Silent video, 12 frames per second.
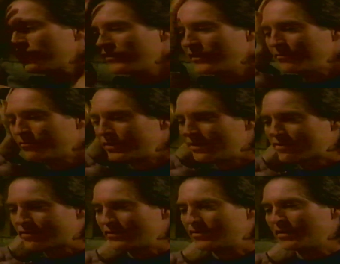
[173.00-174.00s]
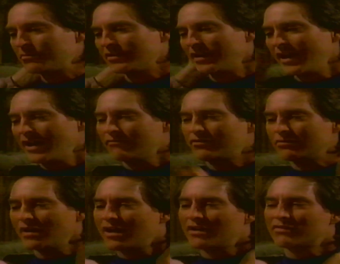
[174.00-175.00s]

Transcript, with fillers: mm -hmm. and pretty soon I'm going to have you